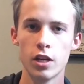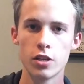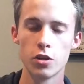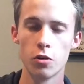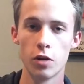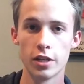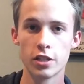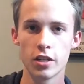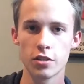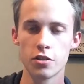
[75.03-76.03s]
So I
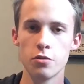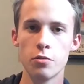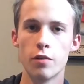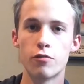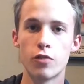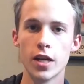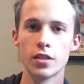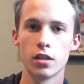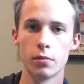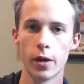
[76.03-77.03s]
talked to a
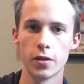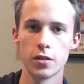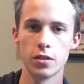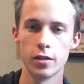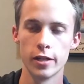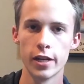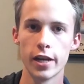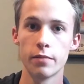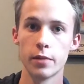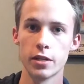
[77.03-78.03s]
friend about this theory
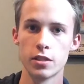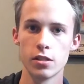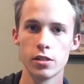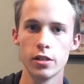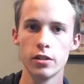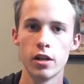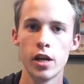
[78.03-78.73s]
and my sister.